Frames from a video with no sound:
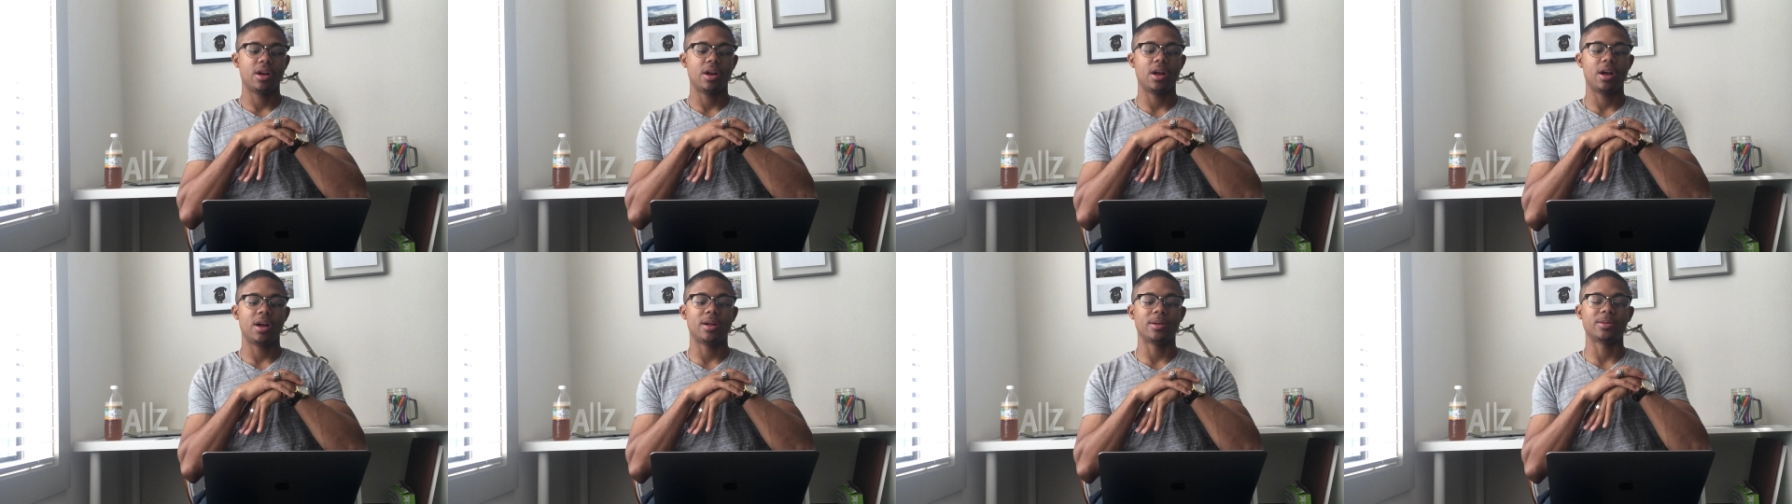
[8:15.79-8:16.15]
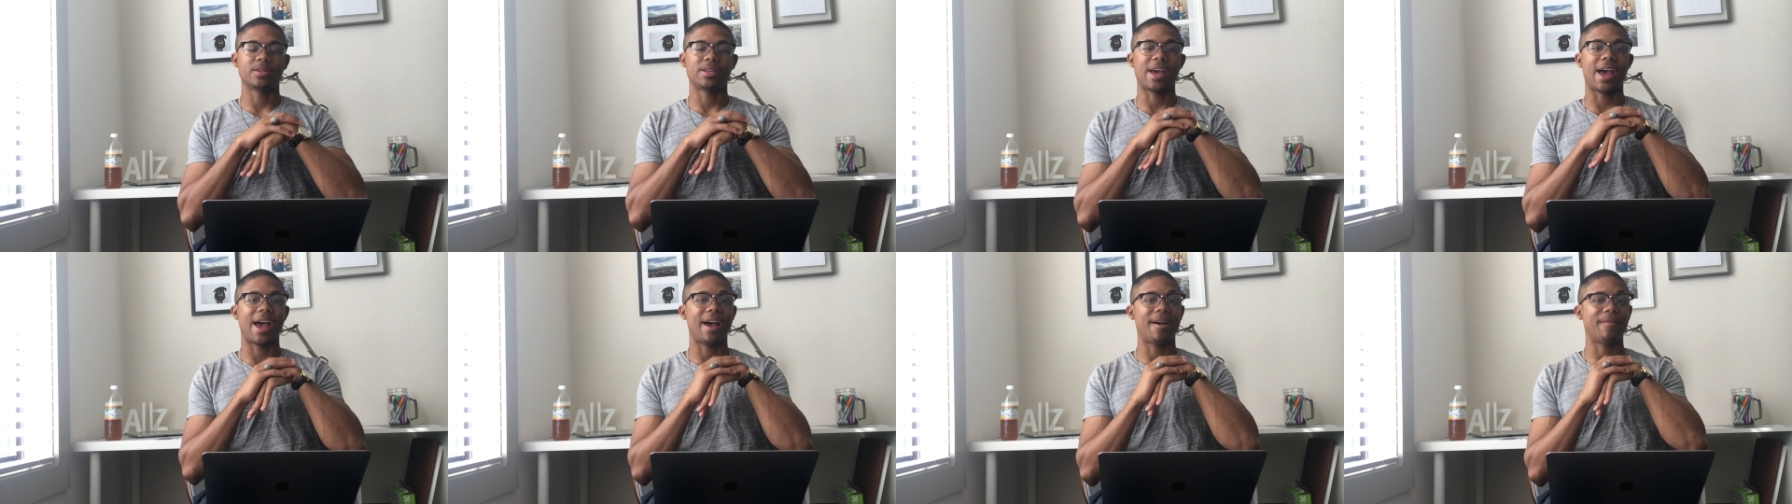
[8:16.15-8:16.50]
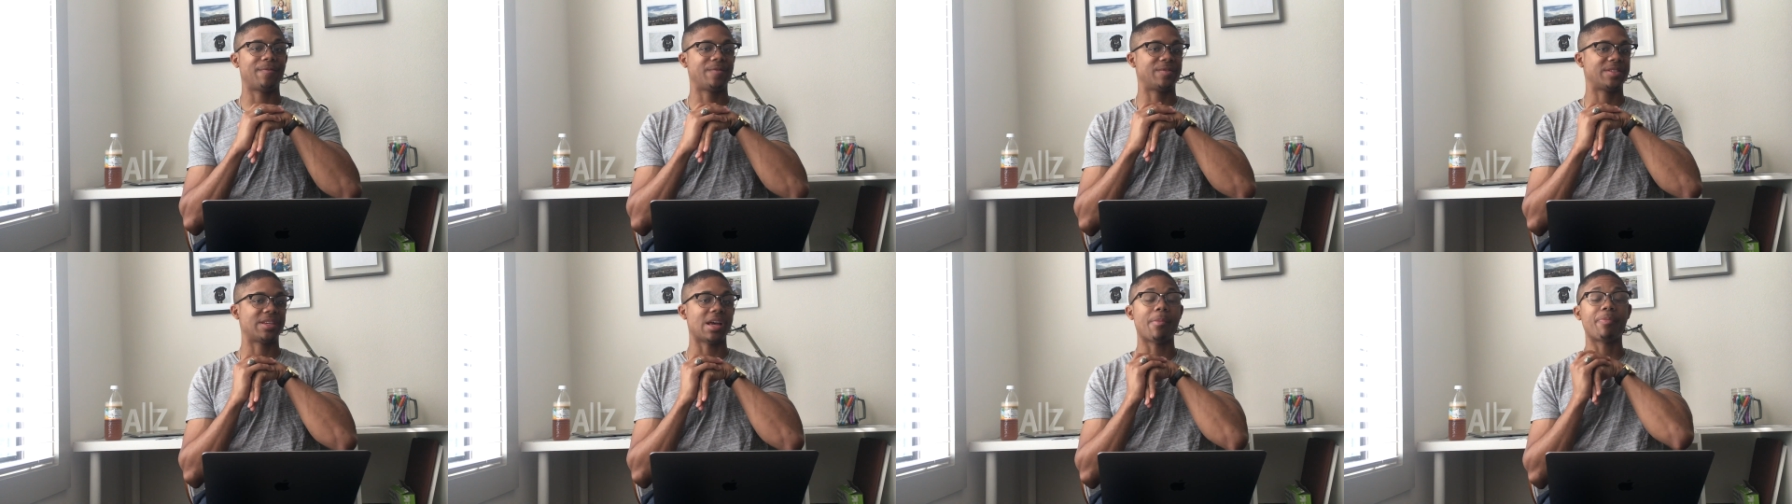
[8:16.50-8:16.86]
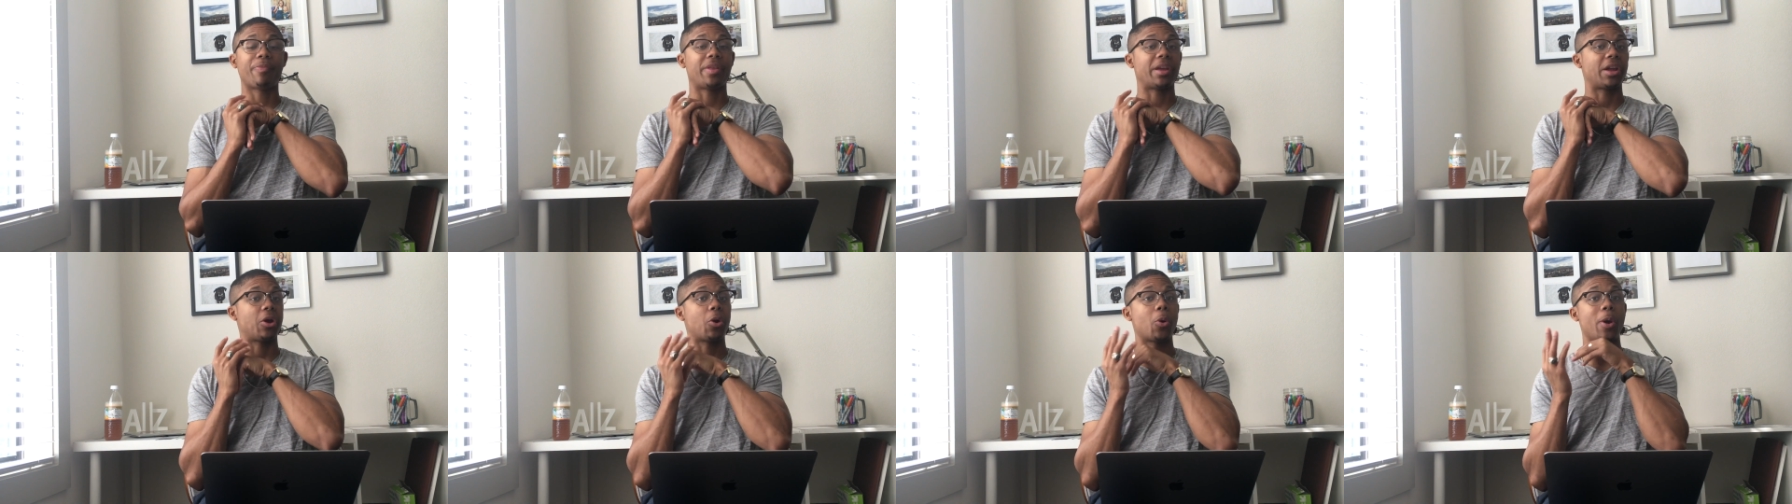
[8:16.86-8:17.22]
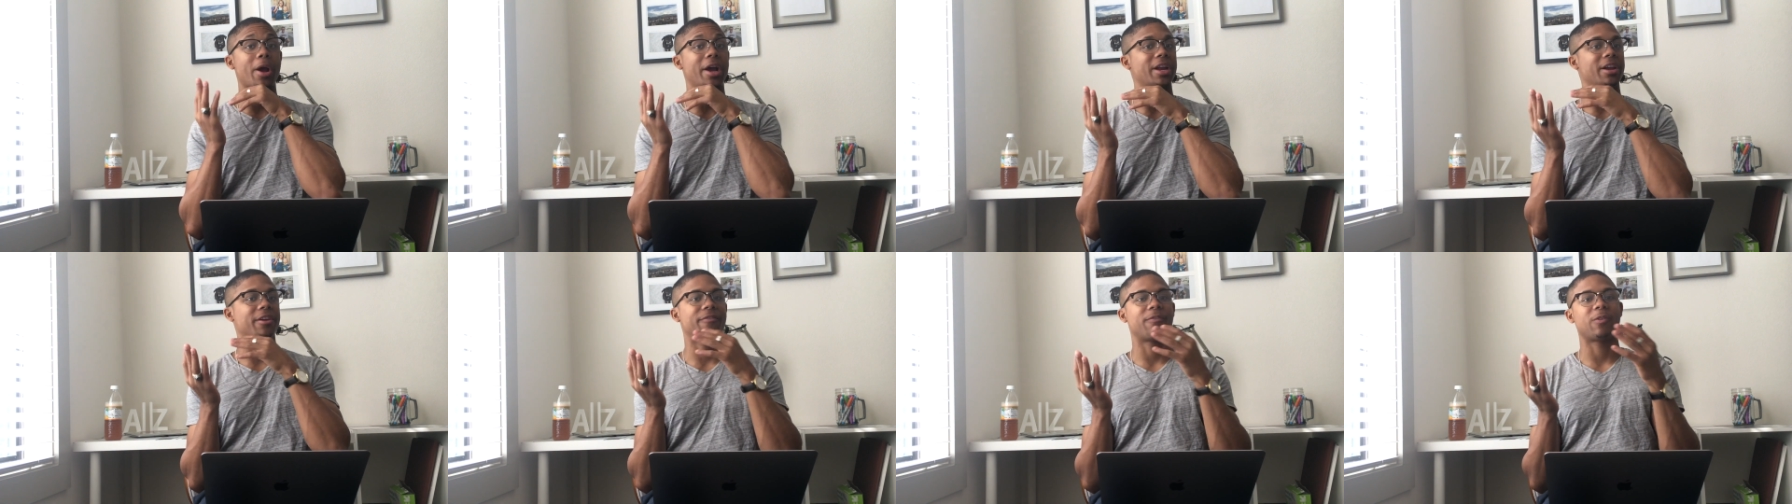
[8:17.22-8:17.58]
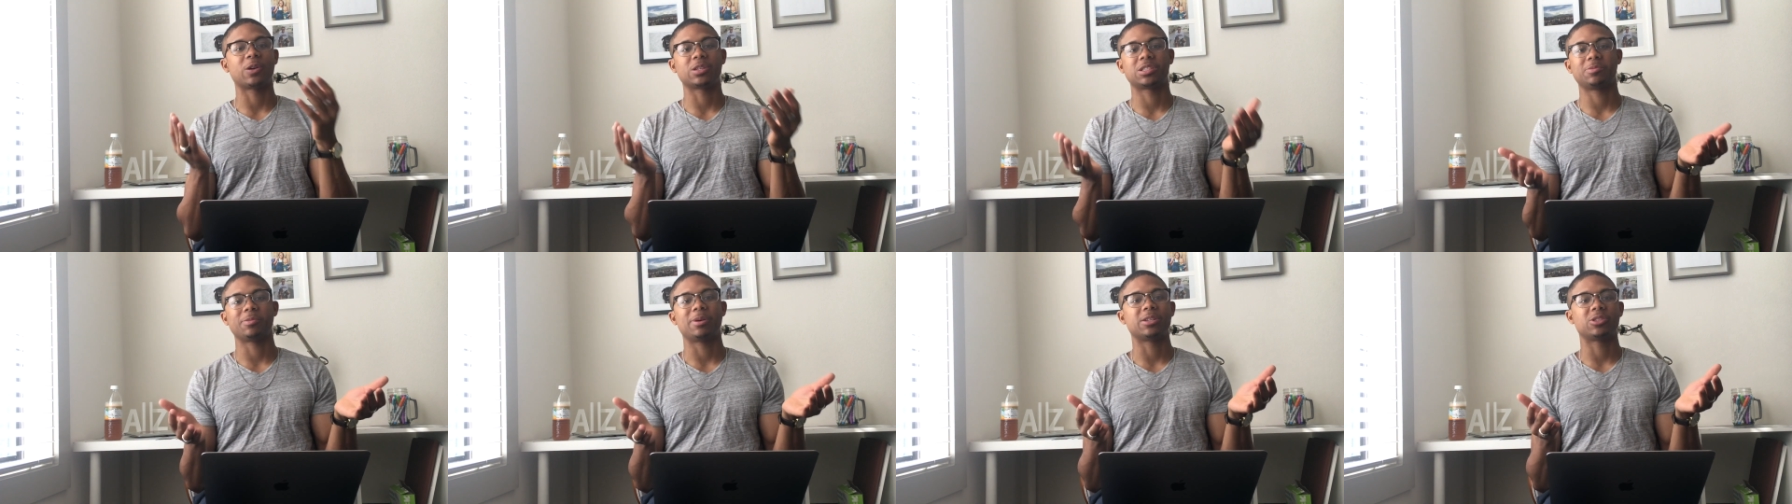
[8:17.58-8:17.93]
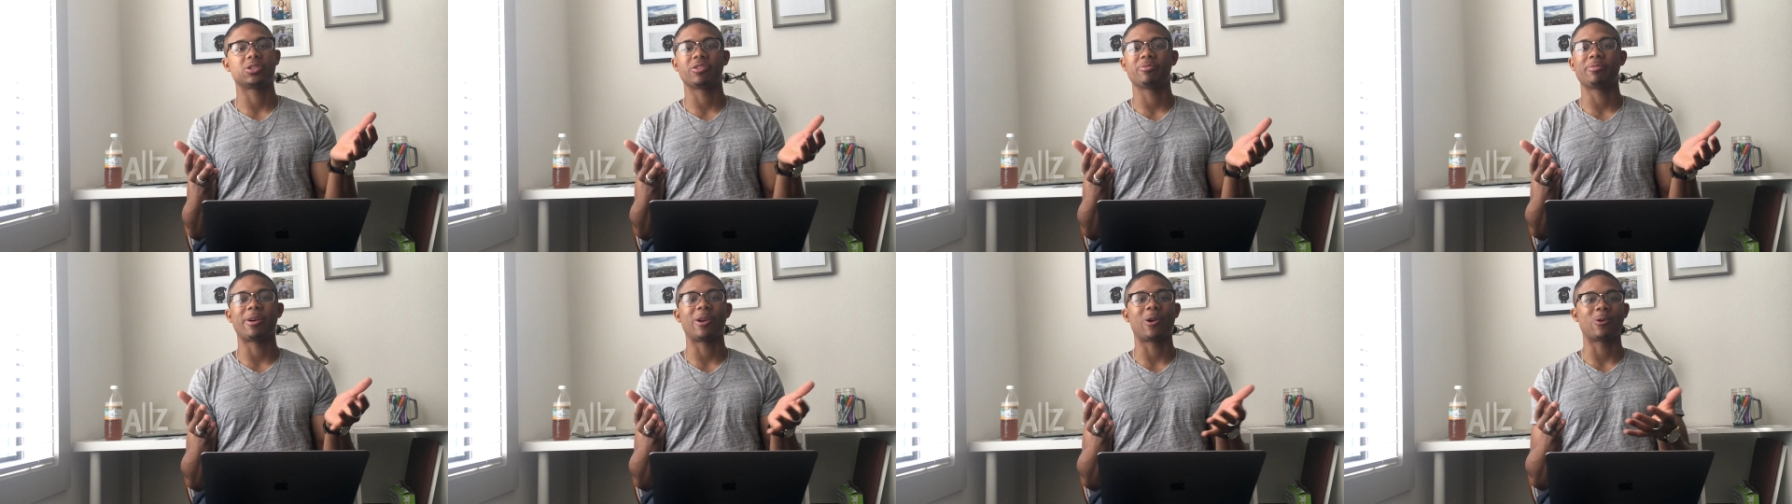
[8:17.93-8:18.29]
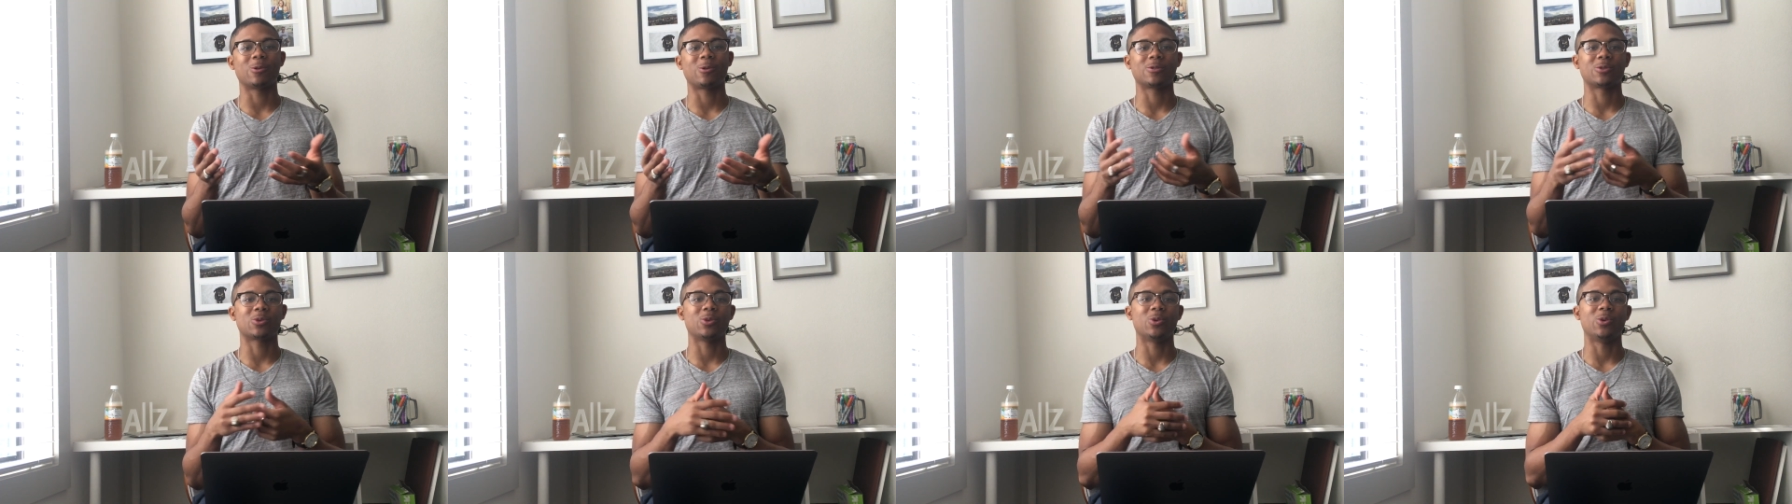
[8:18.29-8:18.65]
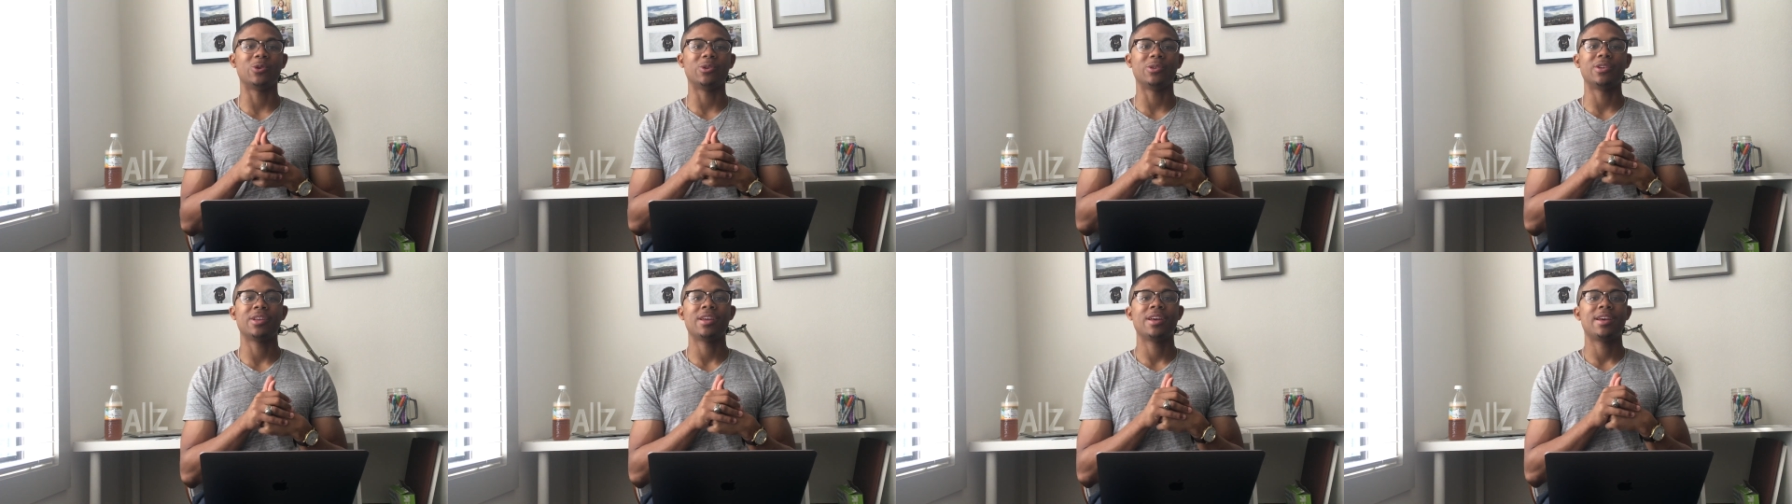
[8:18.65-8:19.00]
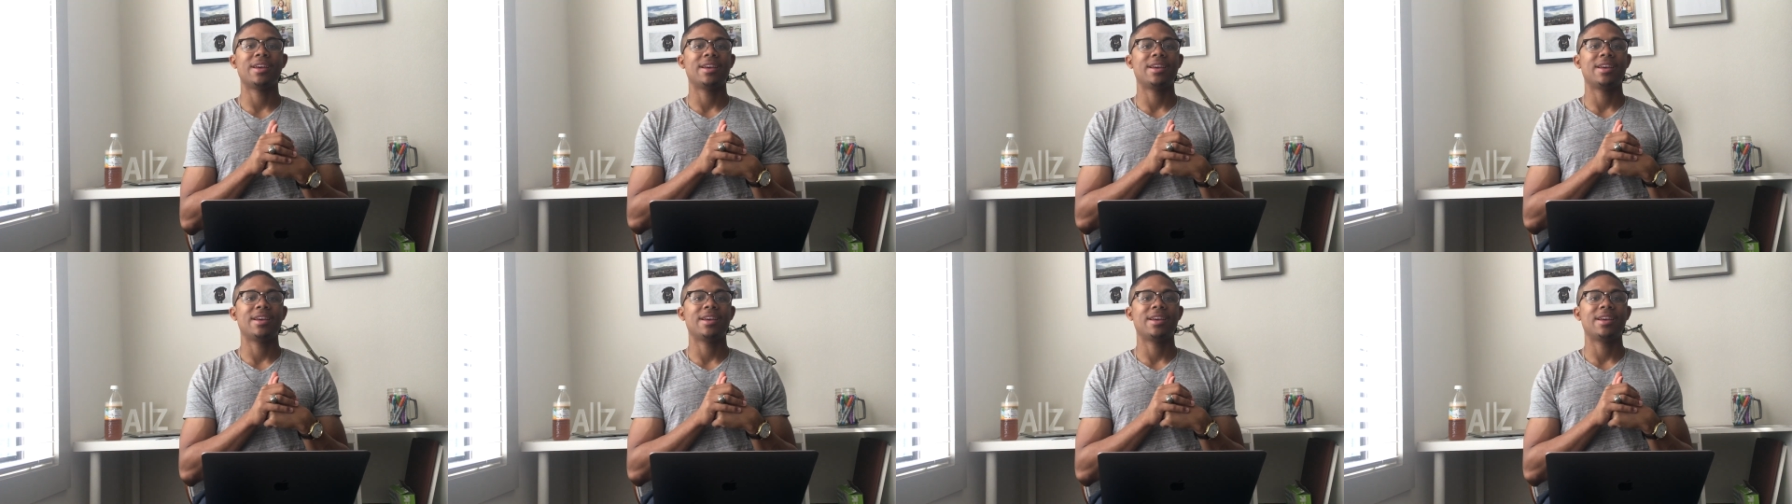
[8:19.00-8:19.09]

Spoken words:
to have something going in the first semester of medical school,